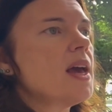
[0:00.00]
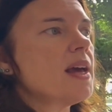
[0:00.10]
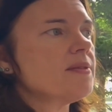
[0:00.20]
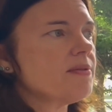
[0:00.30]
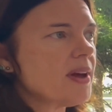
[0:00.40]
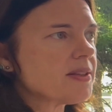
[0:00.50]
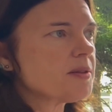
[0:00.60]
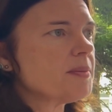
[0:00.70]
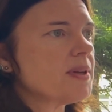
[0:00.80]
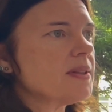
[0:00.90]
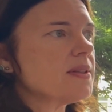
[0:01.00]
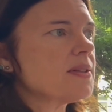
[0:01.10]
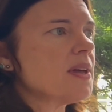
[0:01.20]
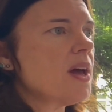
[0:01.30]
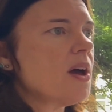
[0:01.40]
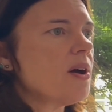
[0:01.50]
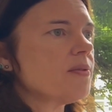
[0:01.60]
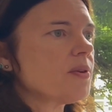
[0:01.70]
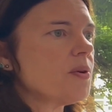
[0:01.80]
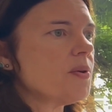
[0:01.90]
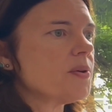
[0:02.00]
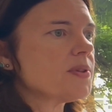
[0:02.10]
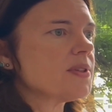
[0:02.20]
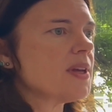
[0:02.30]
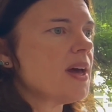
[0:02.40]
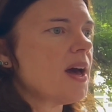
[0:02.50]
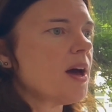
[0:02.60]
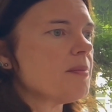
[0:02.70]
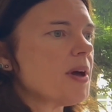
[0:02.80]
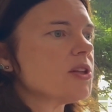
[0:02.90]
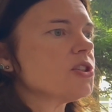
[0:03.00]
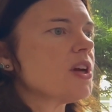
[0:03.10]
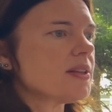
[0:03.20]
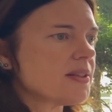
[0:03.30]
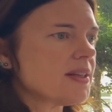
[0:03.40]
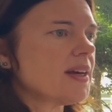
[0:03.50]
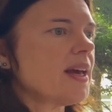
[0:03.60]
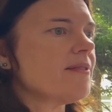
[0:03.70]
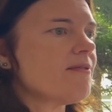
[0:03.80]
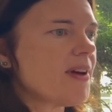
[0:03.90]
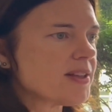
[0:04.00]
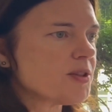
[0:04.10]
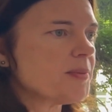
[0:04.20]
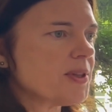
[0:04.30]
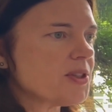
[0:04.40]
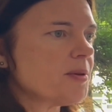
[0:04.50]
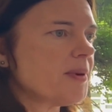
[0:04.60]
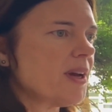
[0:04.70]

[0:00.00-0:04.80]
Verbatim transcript: investments, of course um, adjusting investment to be